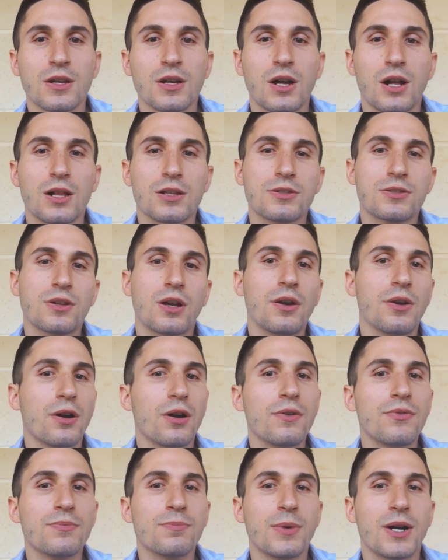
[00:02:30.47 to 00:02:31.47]
I'll start
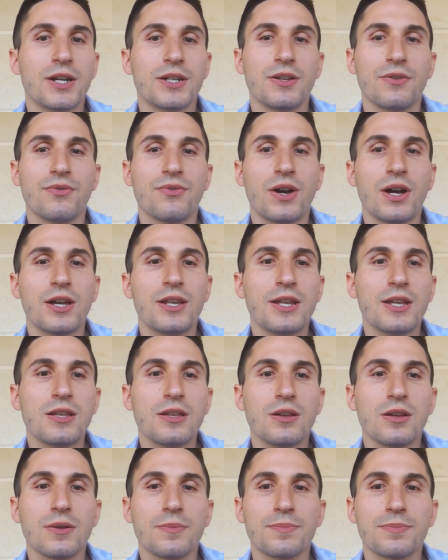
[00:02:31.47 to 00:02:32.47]
off by
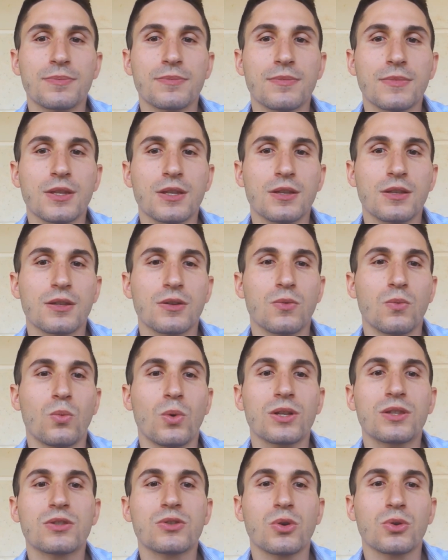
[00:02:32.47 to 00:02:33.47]
defining
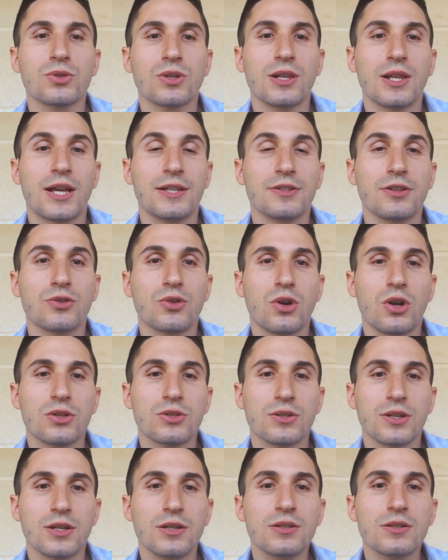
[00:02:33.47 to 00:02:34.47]
what total landed
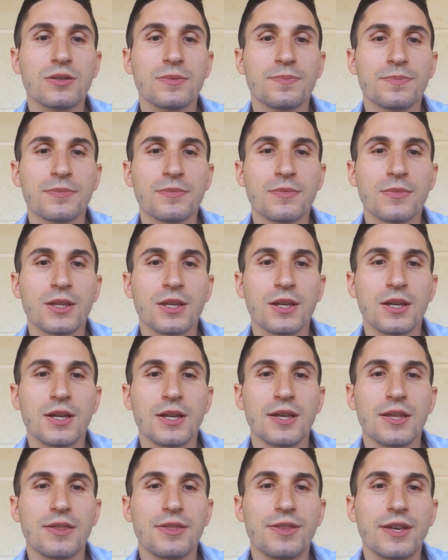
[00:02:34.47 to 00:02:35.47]
cost is,
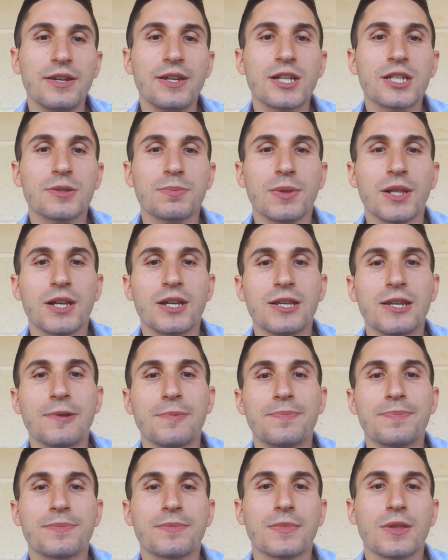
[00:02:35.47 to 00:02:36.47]
then
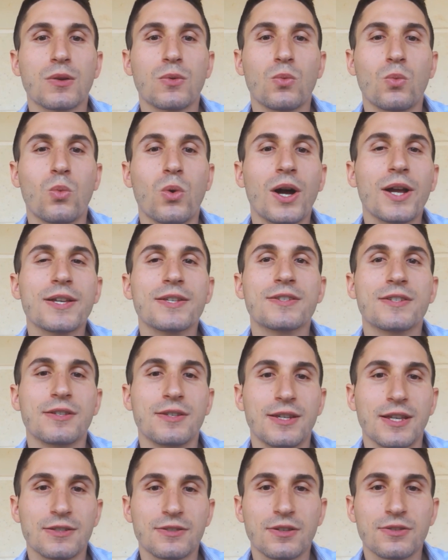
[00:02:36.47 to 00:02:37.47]
explain why is it
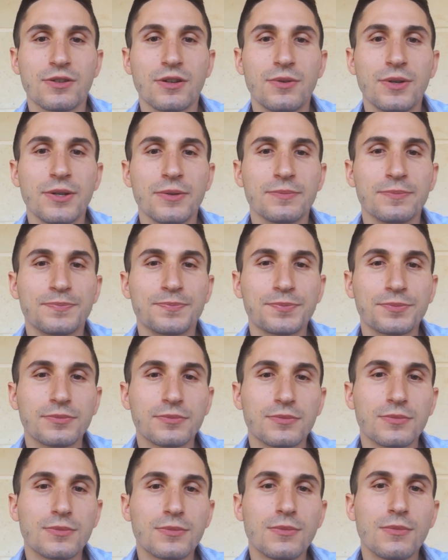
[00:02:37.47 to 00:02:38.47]
necessary,
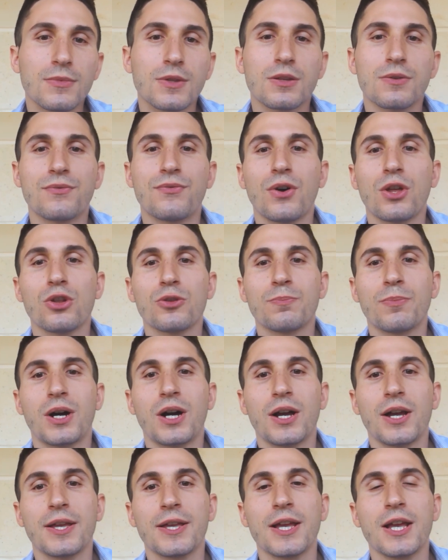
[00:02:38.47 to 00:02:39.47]
followed
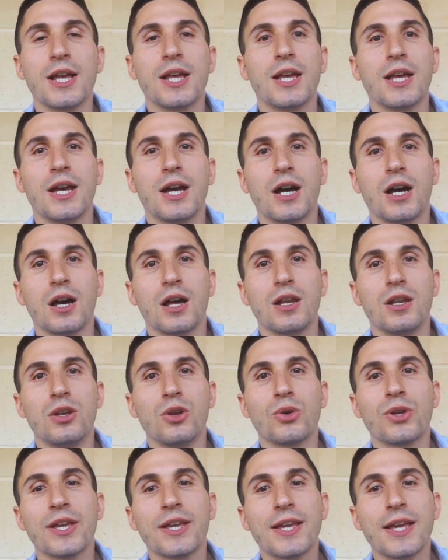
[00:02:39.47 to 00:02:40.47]
by
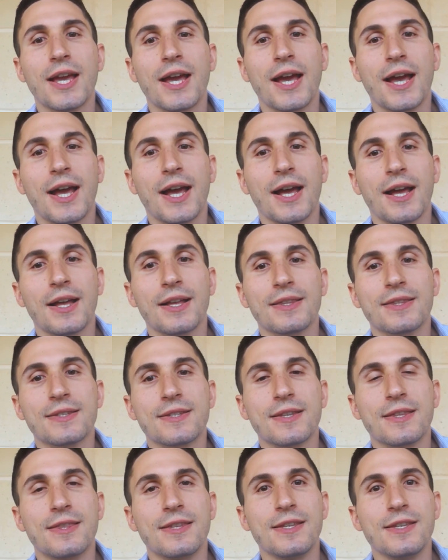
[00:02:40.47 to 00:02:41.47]
looking at
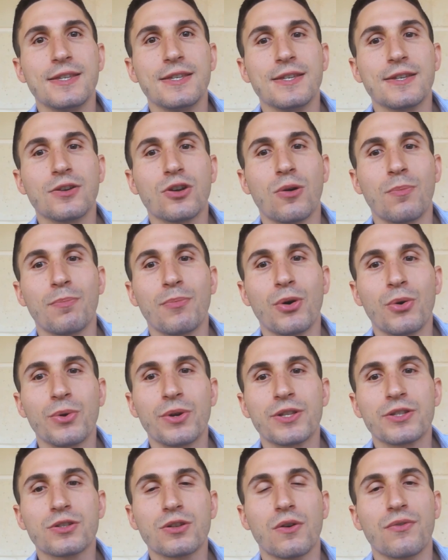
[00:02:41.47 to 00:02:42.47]
the
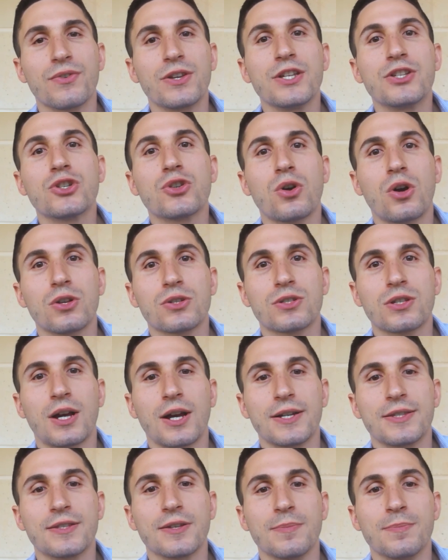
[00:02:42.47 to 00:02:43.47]
components of each cost
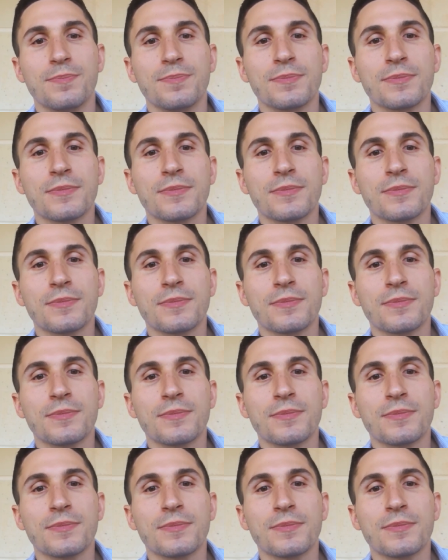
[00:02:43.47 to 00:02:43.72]
item